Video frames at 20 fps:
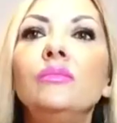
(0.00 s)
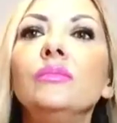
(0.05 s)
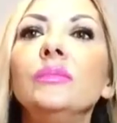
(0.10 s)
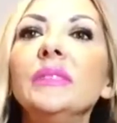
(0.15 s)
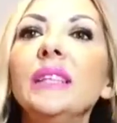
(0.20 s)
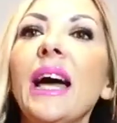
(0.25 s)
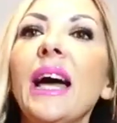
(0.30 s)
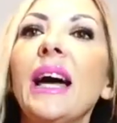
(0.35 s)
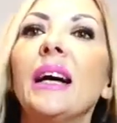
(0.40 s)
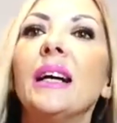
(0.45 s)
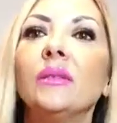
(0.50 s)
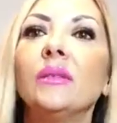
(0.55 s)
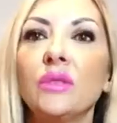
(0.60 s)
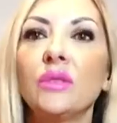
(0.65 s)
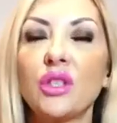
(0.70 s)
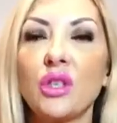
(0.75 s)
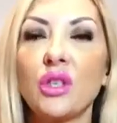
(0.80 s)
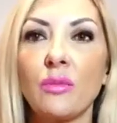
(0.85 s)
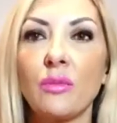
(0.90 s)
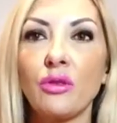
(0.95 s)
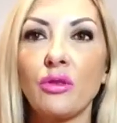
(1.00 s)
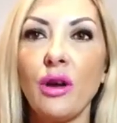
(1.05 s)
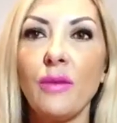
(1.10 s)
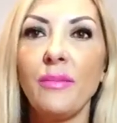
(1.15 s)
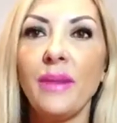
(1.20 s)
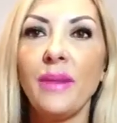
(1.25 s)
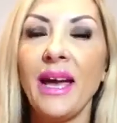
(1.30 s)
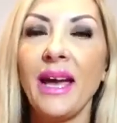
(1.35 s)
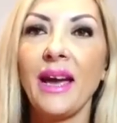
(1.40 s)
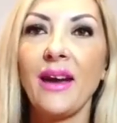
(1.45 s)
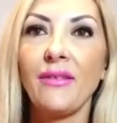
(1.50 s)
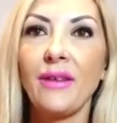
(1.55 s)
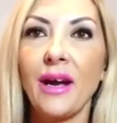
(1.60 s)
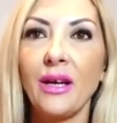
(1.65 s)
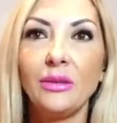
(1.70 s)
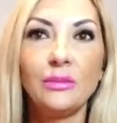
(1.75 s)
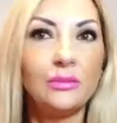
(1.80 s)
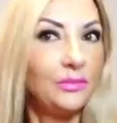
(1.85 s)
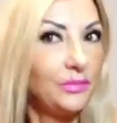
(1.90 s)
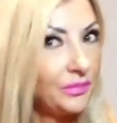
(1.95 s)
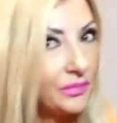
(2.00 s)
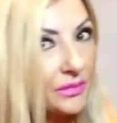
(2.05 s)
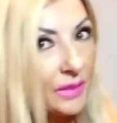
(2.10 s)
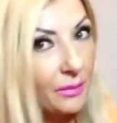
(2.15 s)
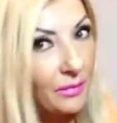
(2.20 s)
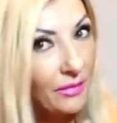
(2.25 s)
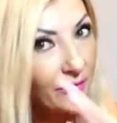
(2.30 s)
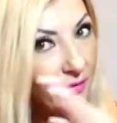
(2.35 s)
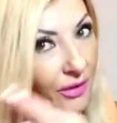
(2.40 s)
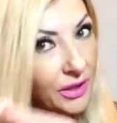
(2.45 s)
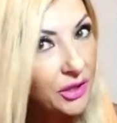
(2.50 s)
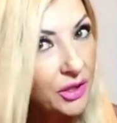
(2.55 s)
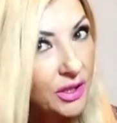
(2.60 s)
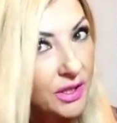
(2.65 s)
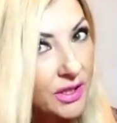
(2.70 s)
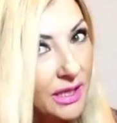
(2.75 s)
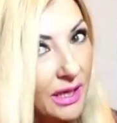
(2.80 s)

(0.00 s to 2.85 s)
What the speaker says: Yeah, so I'm growing my hair out, and my fringe is